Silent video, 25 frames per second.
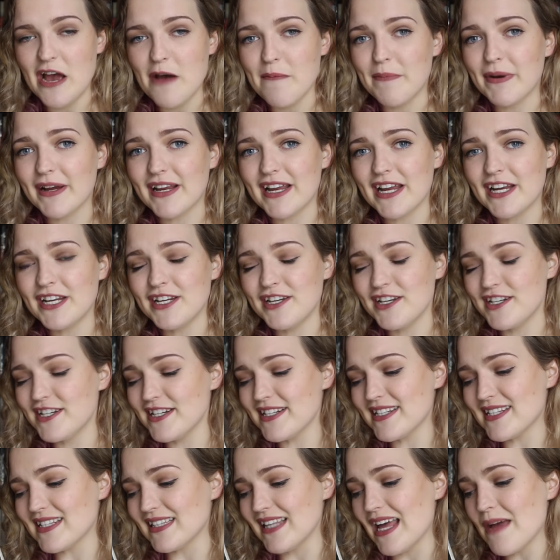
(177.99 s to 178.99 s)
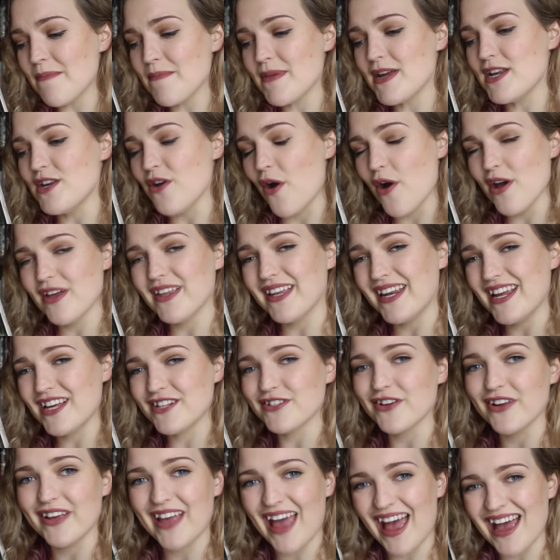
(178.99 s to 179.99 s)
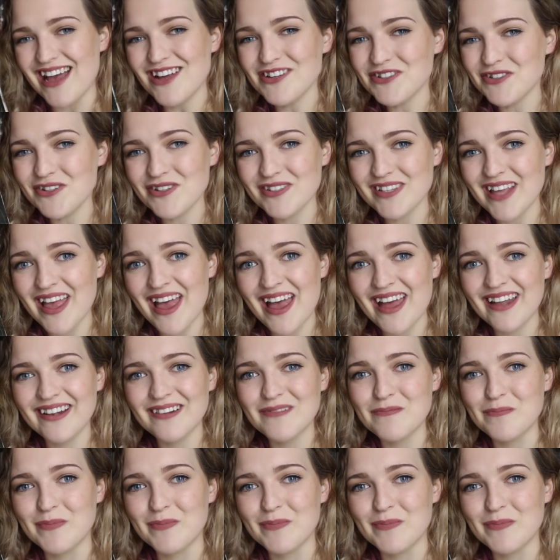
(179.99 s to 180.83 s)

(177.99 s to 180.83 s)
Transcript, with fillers: But can you just let me know that he's okay, Suzanne?